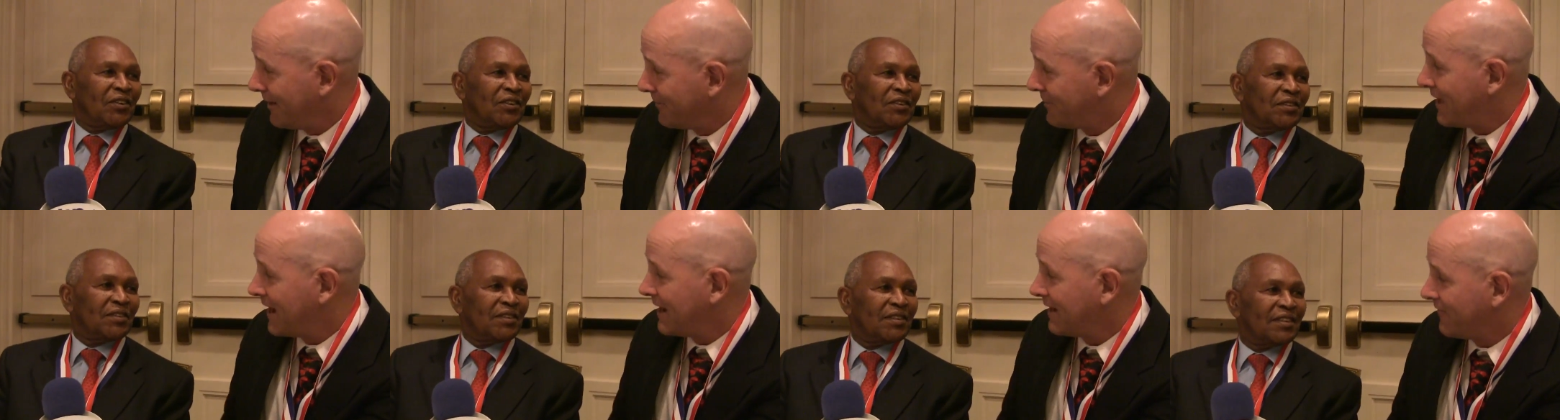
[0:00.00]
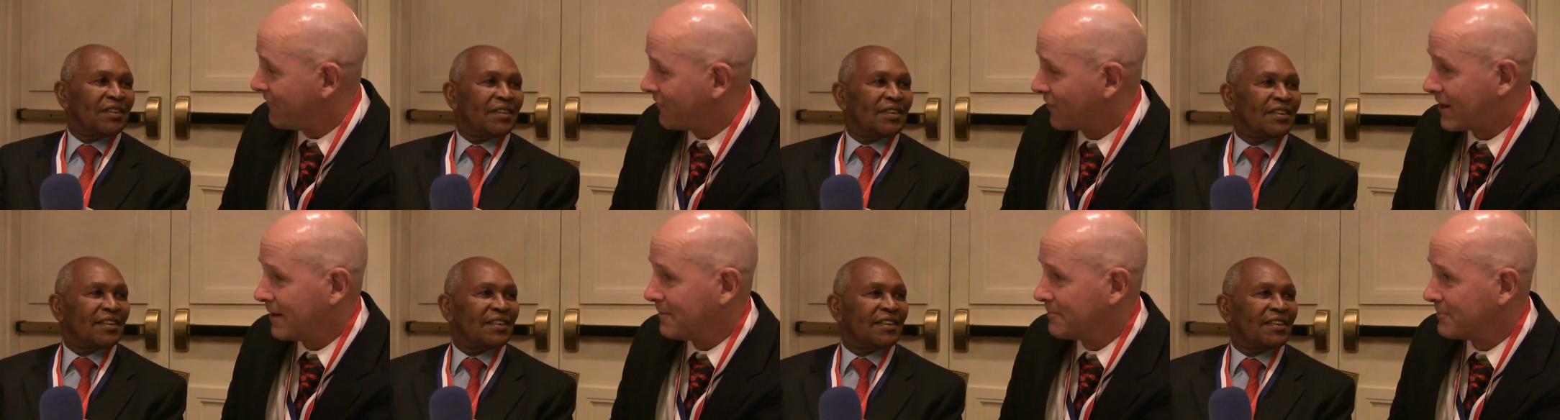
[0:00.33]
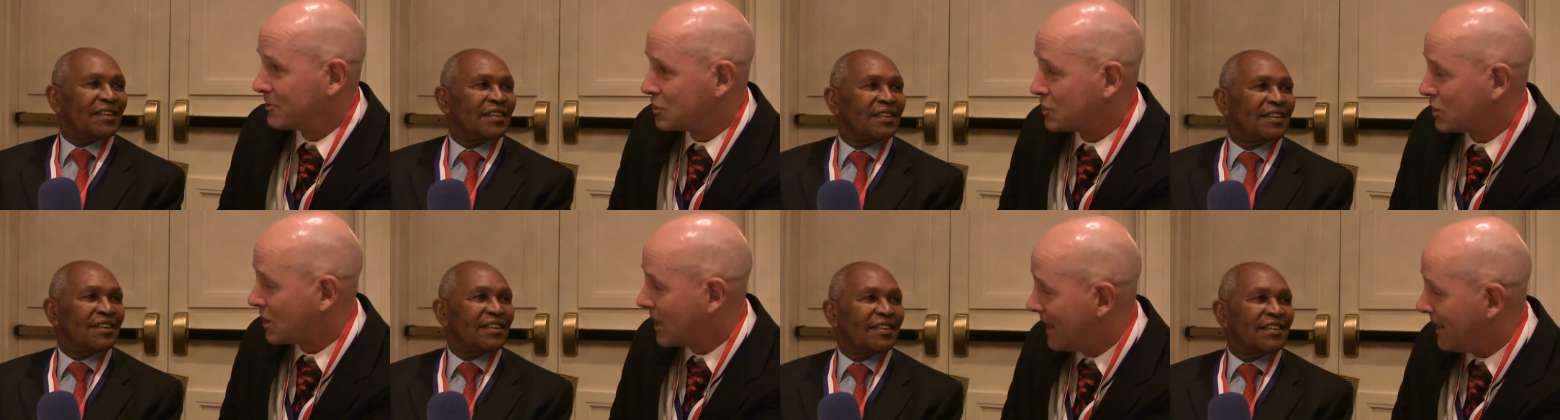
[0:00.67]
Speaker 1: and thank you for
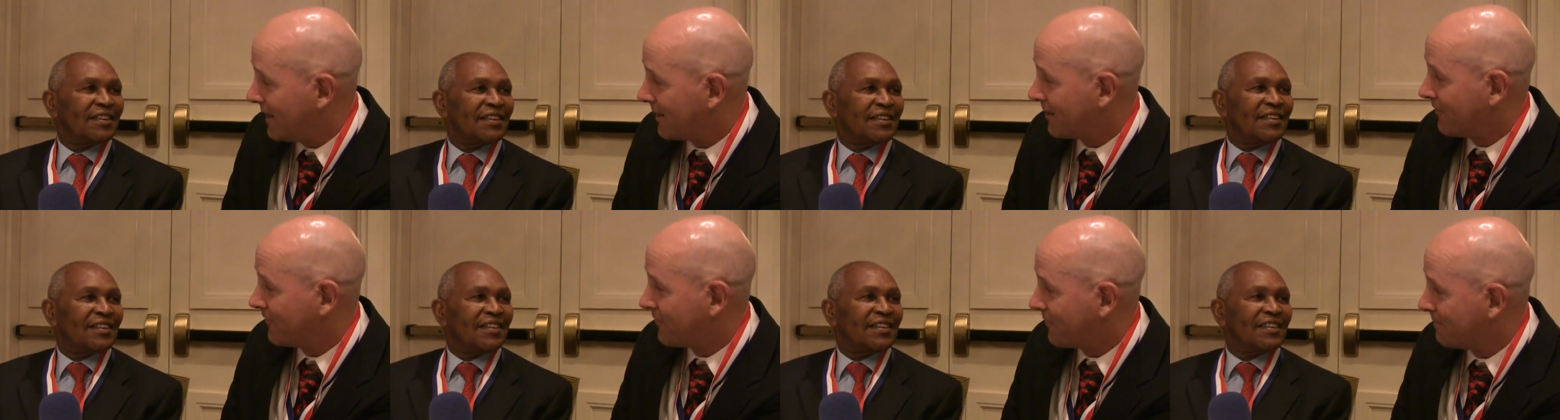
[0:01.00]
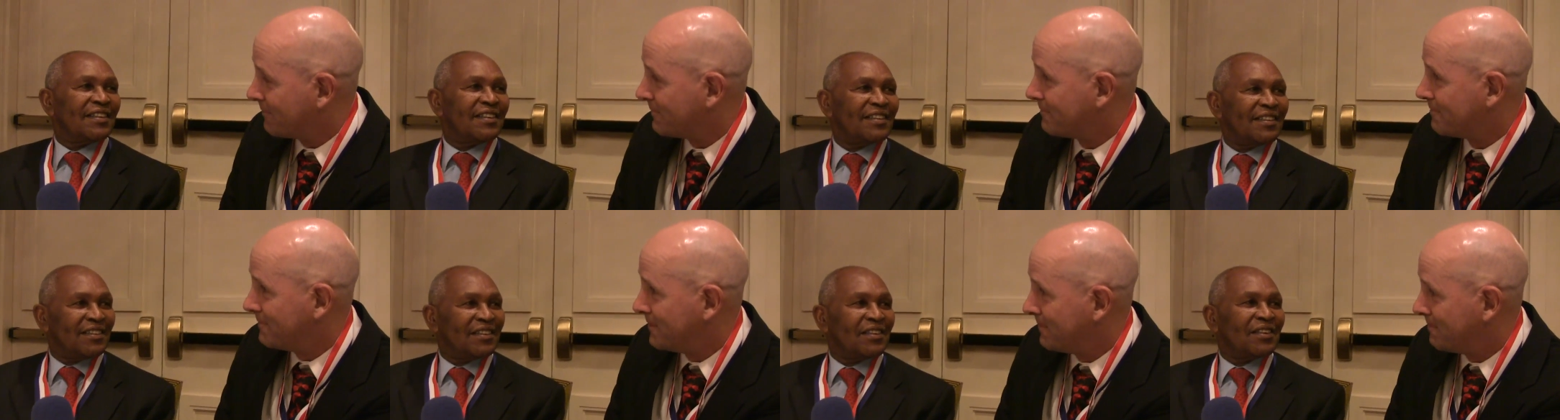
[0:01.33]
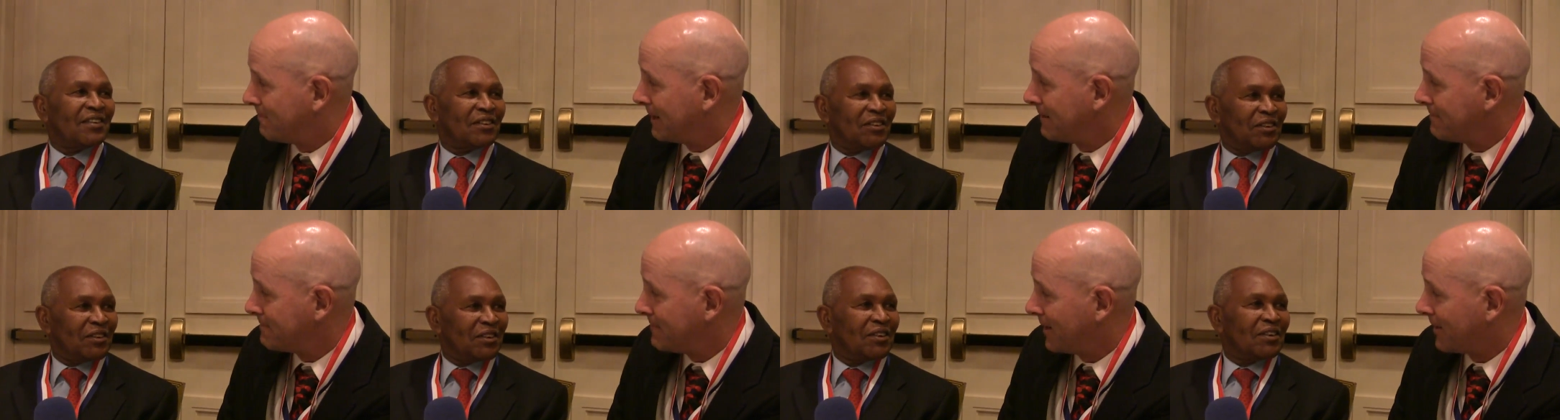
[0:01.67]
coming to Chicago, the
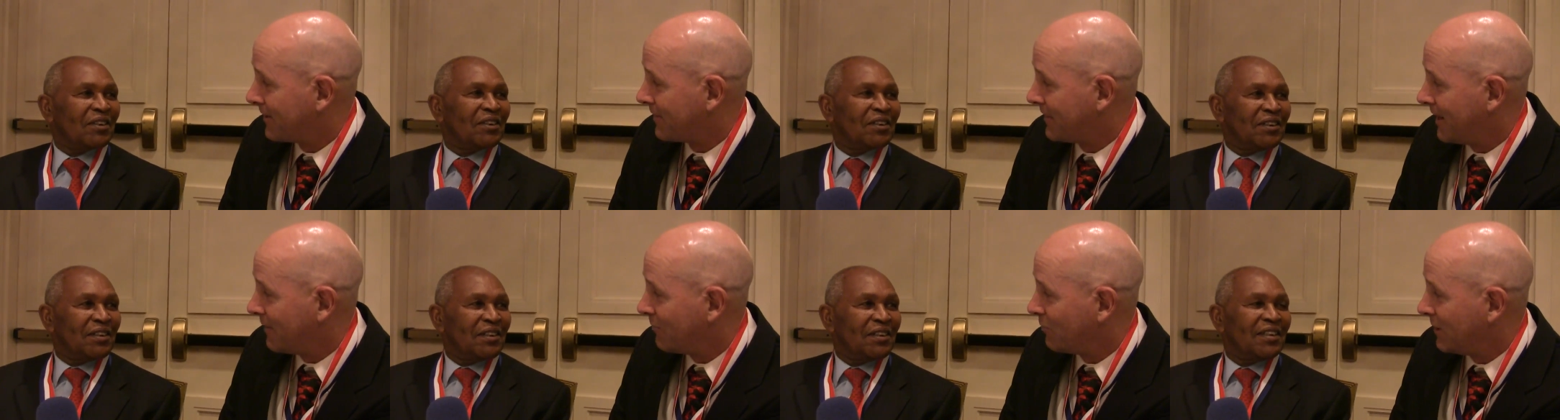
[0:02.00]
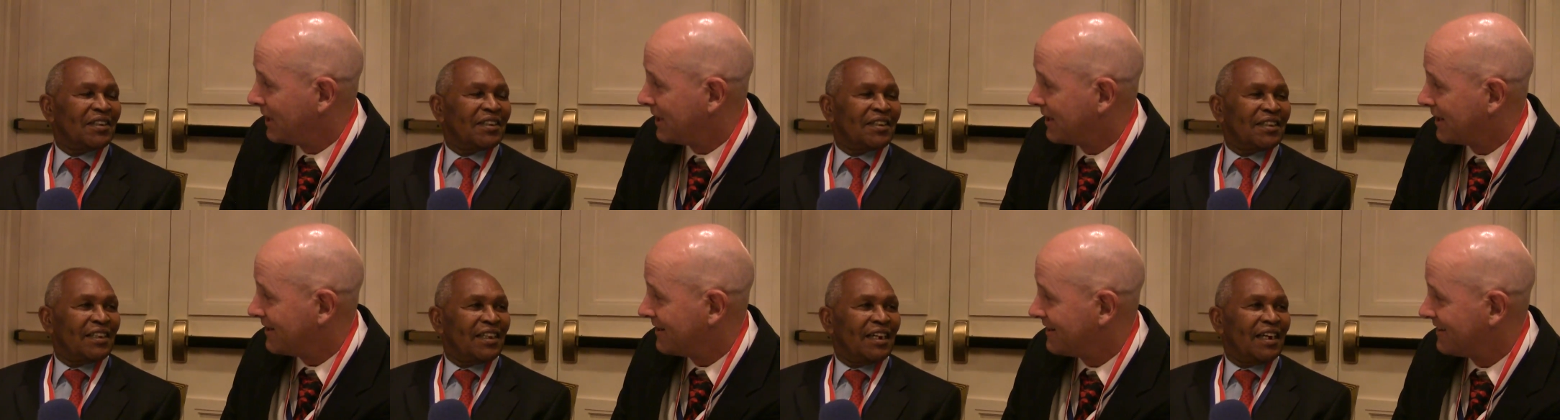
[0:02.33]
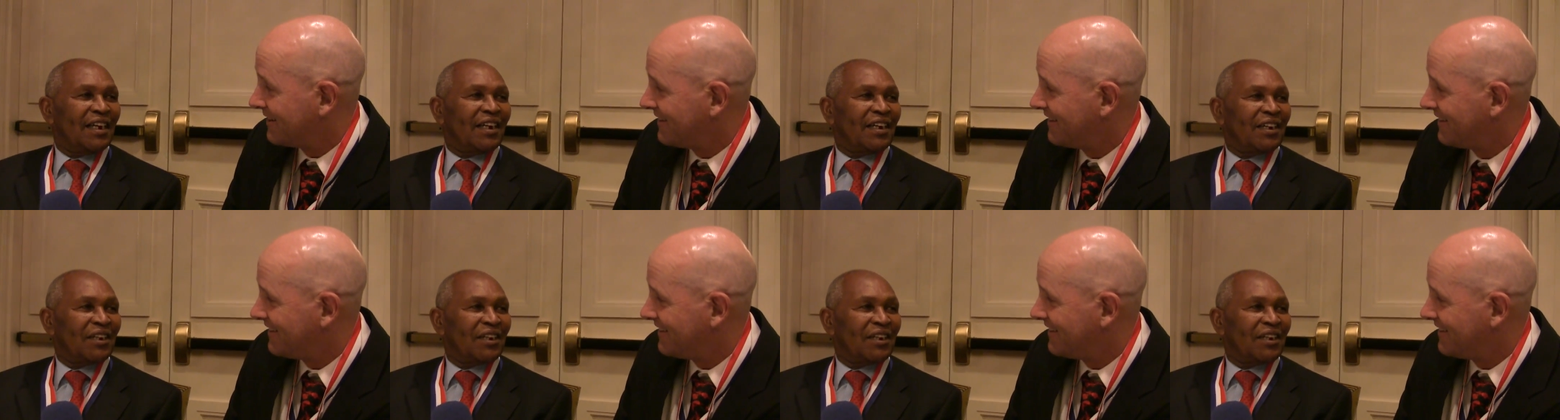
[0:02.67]
big mayor that weekend.